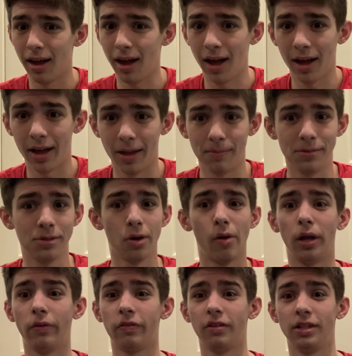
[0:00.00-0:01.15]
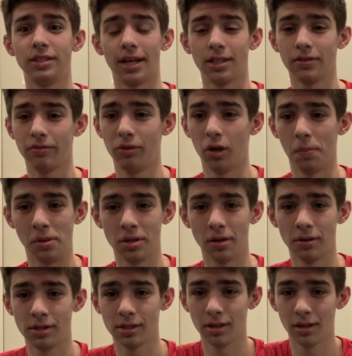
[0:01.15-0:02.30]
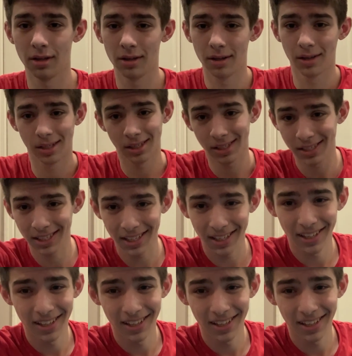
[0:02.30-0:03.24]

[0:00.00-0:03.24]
I am so ready for these next few episodes. See ya.